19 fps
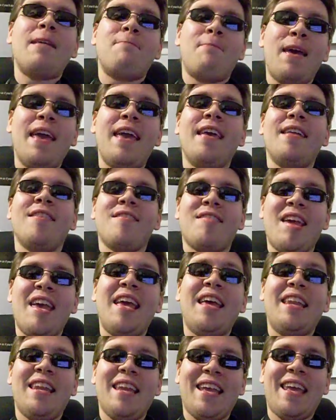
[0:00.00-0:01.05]
pins
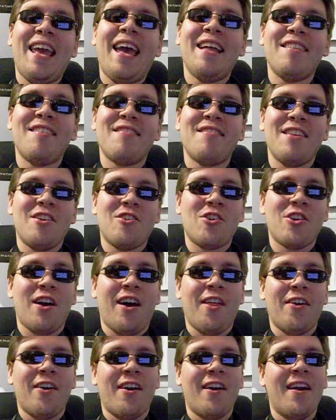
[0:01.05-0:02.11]
hitting against each
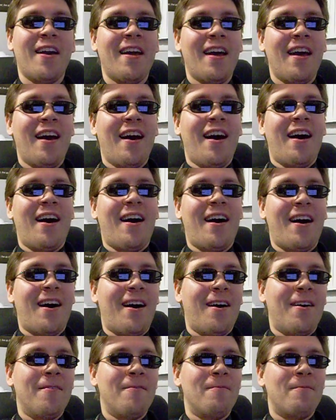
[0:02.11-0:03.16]
other.
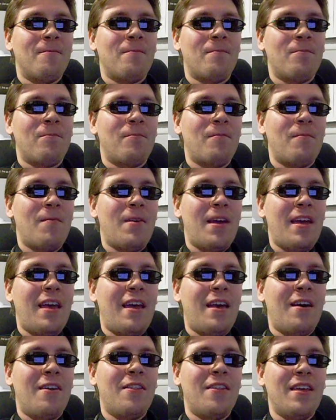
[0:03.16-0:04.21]
Um,
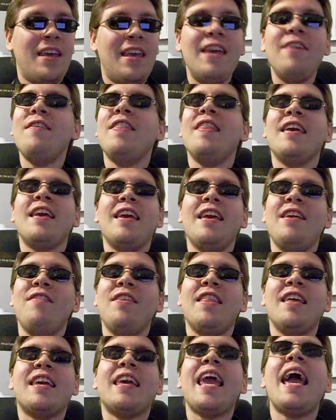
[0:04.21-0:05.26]
even
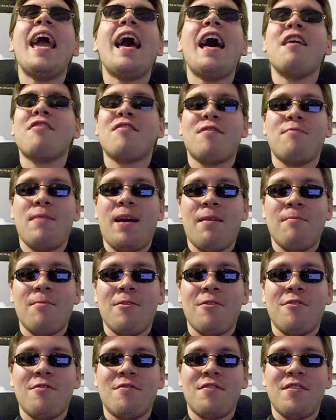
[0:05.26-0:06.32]
the cast
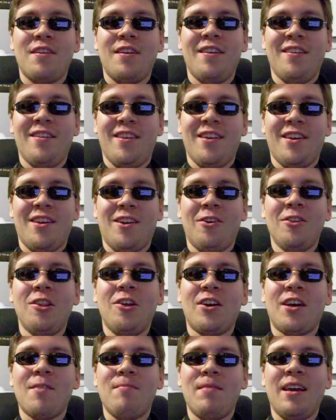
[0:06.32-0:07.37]
members,
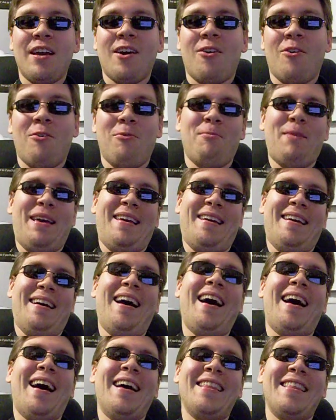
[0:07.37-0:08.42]
look at me and go, "Oh my
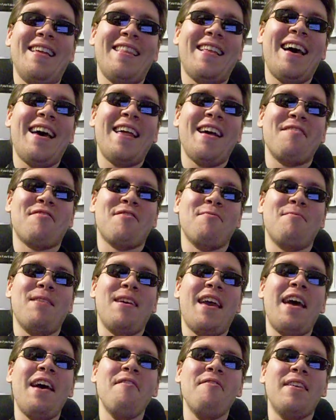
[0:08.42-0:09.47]
God, that has to
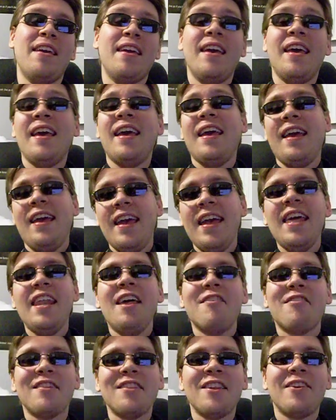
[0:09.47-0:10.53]
be heavy." It
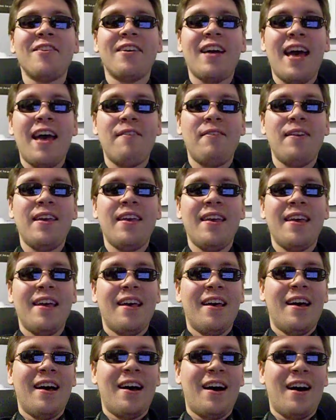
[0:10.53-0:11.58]
is a little heavy.
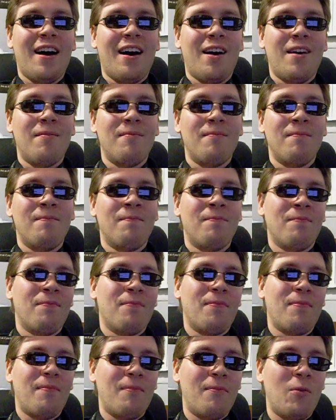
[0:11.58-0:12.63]
Um,
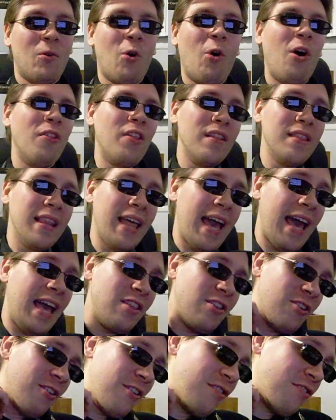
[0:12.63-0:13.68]
all the
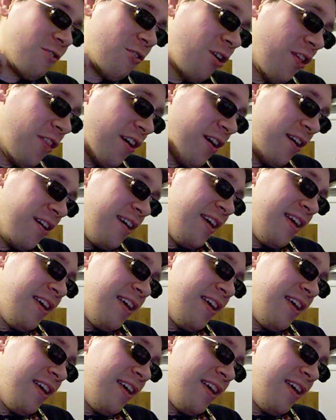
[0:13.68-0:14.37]
lanyards, all the